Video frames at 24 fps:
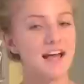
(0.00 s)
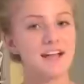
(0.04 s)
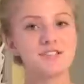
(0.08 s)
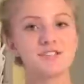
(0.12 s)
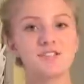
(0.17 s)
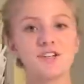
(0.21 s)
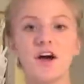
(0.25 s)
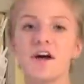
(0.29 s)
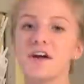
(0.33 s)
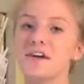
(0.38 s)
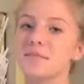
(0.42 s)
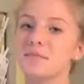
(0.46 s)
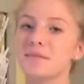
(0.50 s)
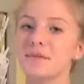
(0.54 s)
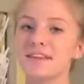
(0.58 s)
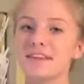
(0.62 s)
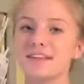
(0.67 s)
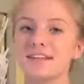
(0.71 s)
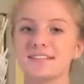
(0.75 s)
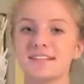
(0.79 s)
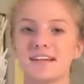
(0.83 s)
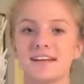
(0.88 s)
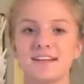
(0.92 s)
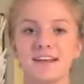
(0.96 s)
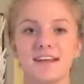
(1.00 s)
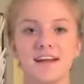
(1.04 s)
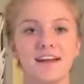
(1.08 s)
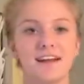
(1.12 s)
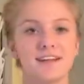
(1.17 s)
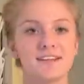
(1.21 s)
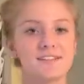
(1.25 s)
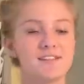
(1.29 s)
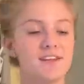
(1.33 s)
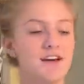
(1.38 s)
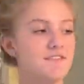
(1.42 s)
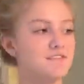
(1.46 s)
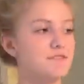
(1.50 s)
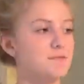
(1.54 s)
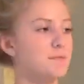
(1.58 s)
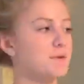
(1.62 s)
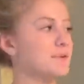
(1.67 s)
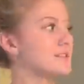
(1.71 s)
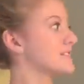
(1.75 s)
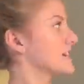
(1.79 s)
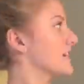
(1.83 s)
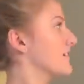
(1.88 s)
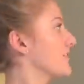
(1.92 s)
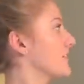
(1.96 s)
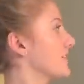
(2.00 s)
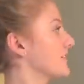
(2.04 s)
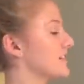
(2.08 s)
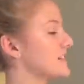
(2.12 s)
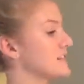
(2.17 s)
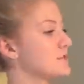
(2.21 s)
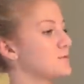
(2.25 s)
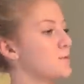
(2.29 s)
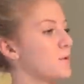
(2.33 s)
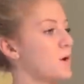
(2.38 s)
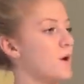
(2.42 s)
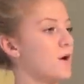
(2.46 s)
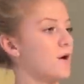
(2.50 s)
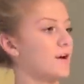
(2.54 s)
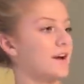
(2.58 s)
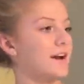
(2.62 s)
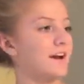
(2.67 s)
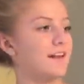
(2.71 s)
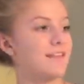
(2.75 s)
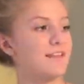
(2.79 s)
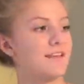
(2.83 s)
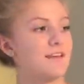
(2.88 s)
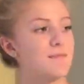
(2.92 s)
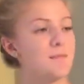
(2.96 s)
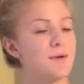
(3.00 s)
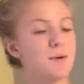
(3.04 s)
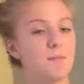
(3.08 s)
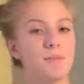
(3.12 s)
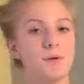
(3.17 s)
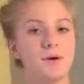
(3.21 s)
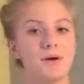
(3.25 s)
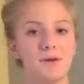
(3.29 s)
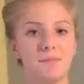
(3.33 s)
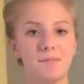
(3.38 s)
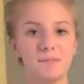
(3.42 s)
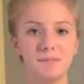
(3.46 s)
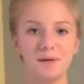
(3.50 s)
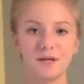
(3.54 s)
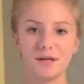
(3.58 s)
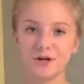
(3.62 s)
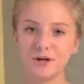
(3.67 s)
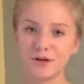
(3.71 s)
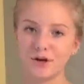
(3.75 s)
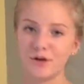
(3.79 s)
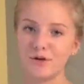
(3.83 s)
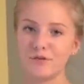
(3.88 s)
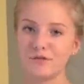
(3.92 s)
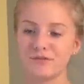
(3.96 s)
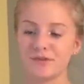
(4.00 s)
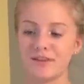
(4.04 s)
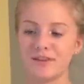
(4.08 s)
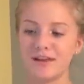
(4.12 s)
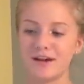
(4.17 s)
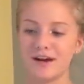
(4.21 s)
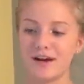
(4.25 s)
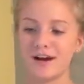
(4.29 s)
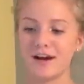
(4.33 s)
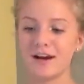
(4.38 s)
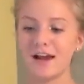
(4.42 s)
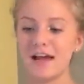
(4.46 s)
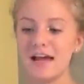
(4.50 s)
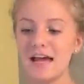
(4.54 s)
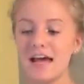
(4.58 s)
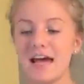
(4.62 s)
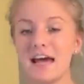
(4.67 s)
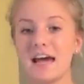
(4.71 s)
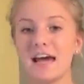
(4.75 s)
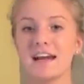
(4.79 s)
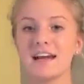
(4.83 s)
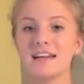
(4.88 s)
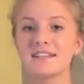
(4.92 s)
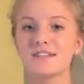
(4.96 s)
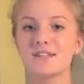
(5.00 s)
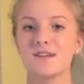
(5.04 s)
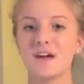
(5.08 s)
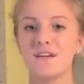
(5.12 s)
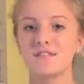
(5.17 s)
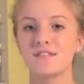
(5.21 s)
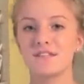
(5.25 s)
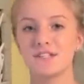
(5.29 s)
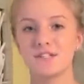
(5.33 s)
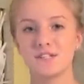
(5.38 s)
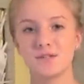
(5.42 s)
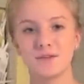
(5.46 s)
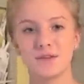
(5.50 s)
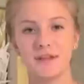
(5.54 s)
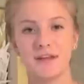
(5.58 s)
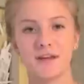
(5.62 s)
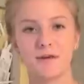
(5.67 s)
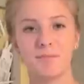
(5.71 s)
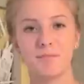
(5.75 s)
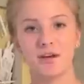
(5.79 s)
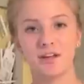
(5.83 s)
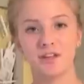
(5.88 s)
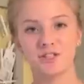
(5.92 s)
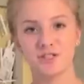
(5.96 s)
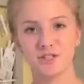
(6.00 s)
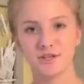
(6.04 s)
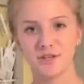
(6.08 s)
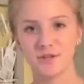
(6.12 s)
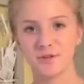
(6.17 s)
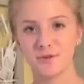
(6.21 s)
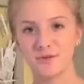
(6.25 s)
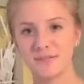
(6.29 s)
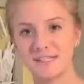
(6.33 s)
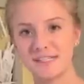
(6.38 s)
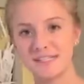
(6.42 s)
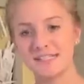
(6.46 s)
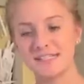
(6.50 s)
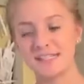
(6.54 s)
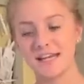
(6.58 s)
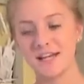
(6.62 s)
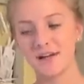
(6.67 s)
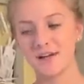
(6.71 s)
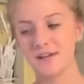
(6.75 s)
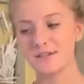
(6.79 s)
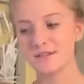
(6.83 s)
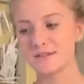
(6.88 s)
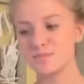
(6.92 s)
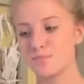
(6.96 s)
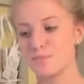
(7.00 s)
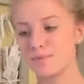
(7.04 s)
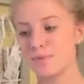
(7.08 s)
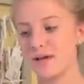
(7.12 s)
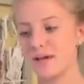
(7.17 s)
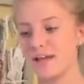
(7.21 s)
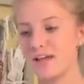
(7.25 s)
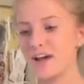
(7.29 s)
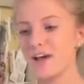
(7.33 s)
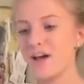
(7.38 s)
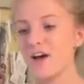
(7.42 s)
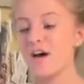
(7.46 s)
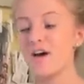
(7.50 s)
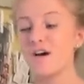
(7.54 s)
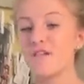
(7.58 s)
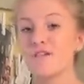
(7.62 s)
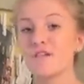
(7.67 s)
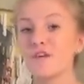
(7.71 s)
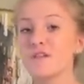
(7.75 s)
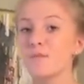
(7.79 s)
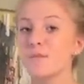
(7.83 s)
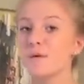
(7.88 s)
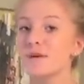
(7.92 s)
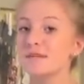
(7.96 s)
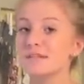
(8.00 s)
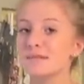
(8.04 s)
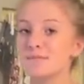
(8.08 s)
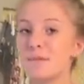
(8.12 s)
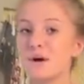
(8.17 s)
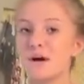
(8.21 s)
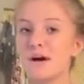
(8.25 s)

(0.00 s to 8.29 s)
It's not completely done yet. I still have to put stuff on this wall, and I think I'm going to put a mirror over there, and I still have to do like a bunch of little details, but for the most